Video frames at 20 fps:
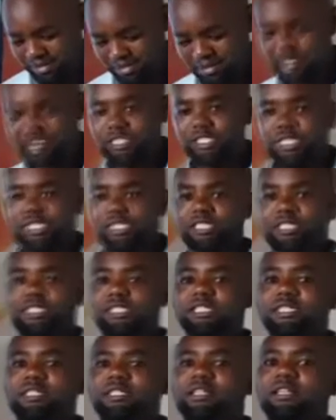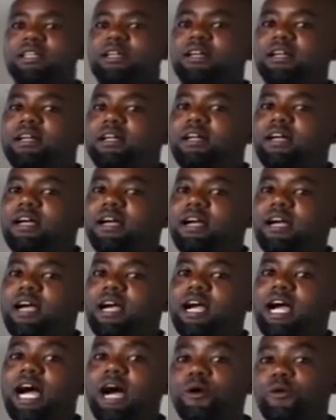That is
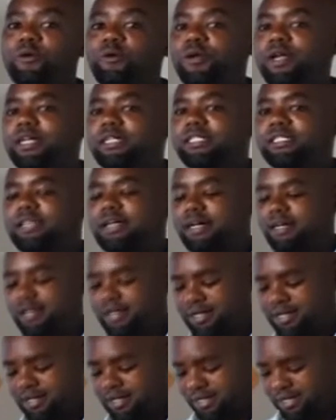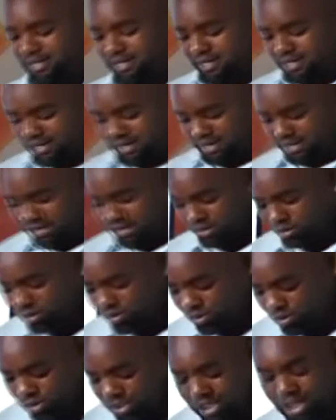how we get the
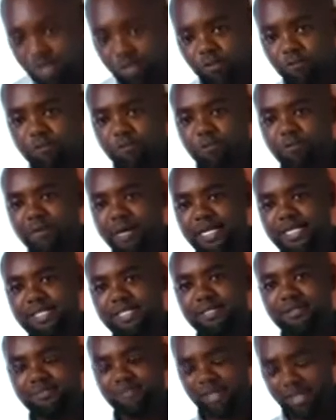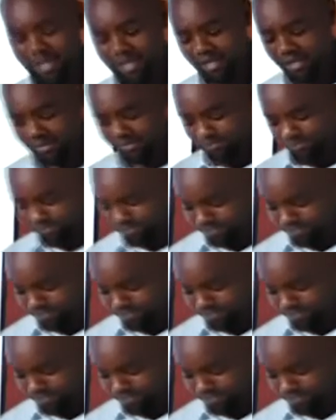solution of part A.